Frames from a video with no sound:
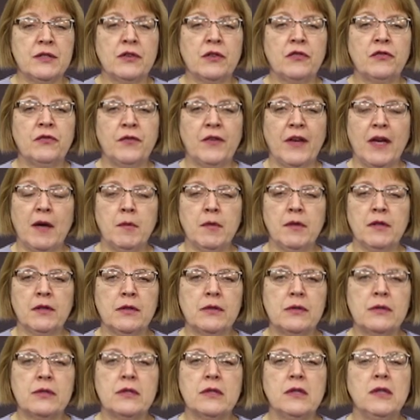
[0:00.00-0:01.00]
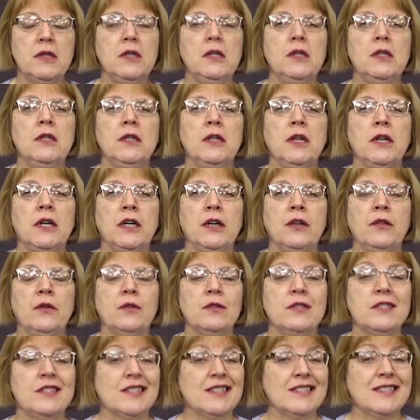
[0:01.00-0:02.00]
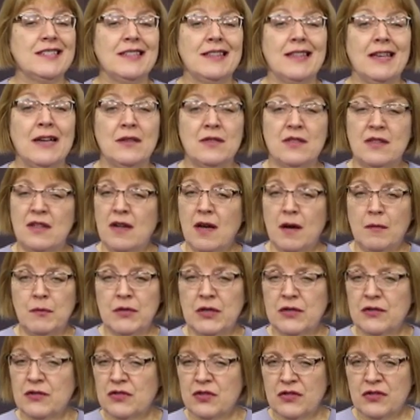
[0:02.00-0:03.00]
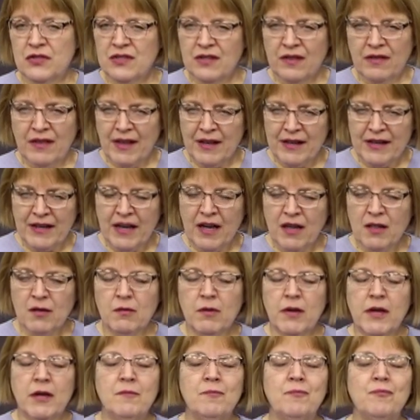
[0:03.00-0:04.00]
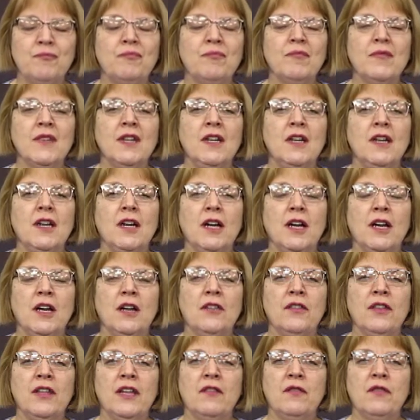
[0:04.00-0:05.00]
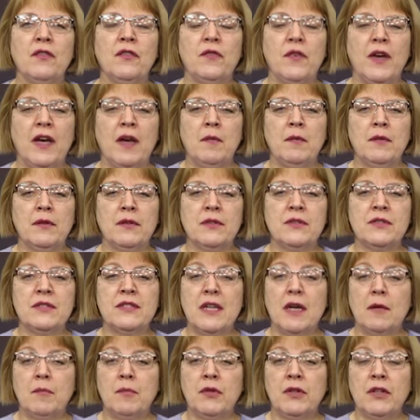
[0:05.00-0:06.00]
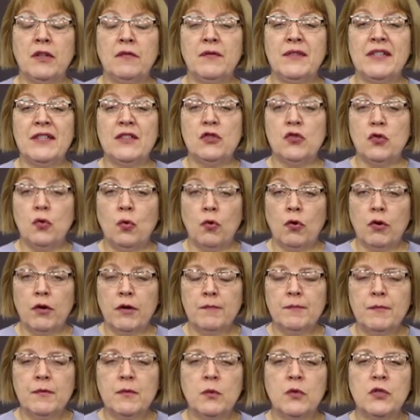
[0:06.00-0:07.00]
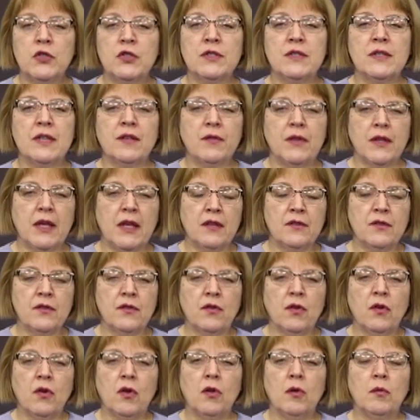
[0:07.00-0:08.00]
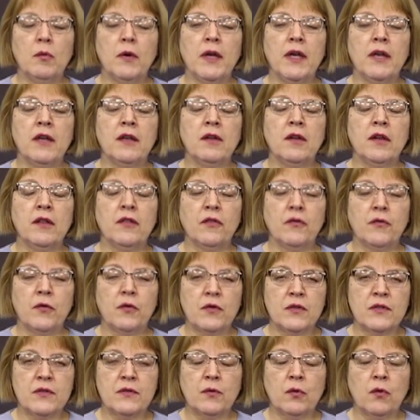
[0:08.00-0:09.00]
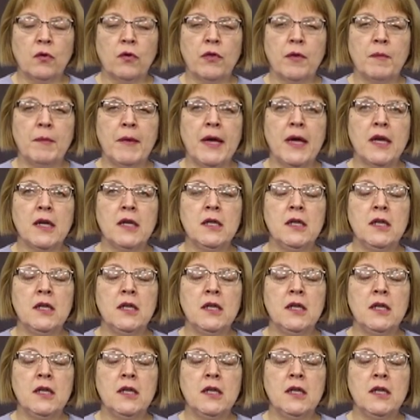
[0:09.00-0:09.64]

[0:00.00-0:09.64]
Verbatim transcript: are fabulous. Uh, there are 60,000 objects just in that gallery. Uh, they have the fabulous Temple of Dendur, which is at the end of the hallway on the first floor of the Met,